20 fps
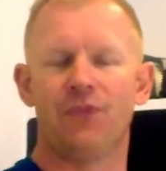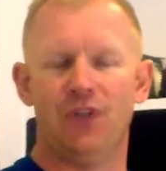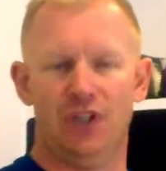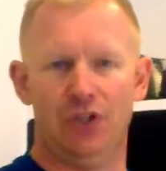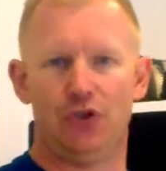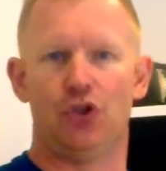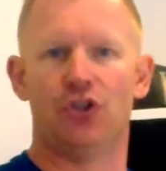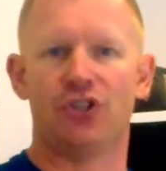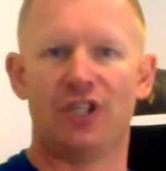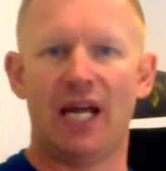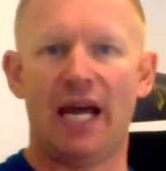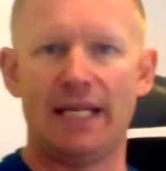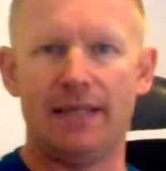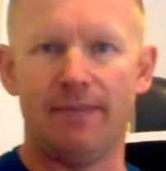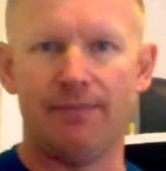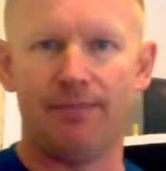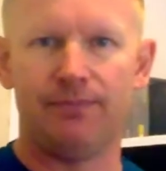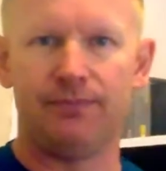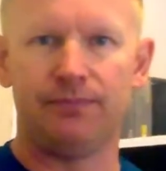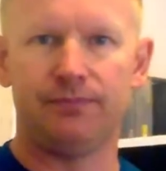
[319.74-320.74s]
is just 8.
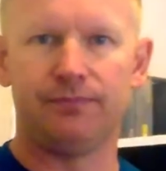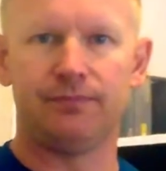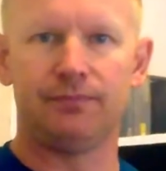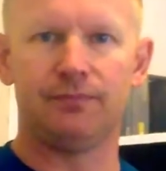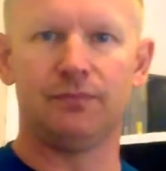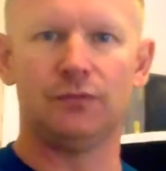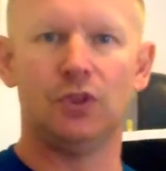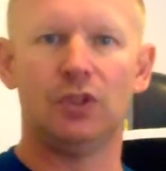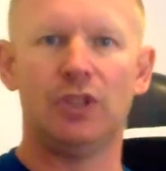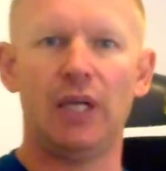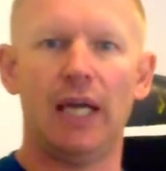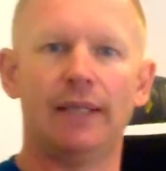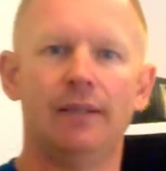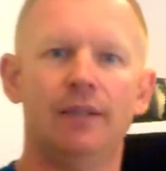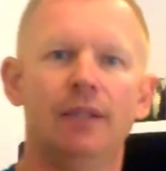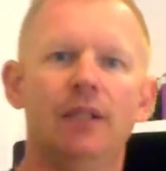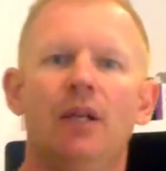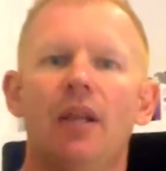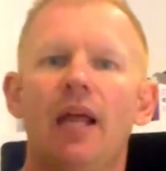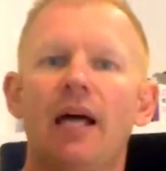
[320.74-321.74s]
Okay,
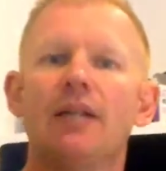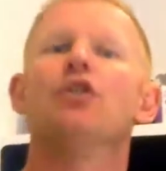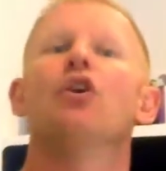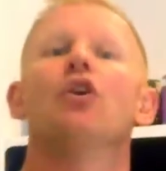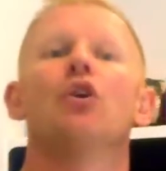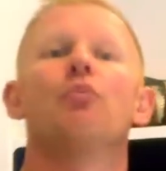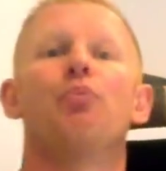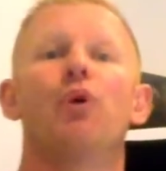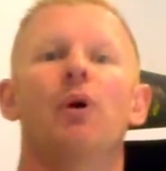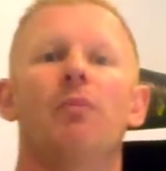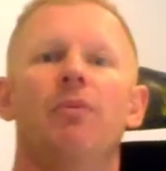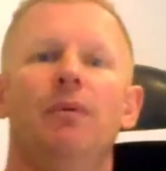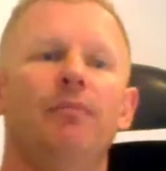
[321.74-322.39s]
that's not a problem.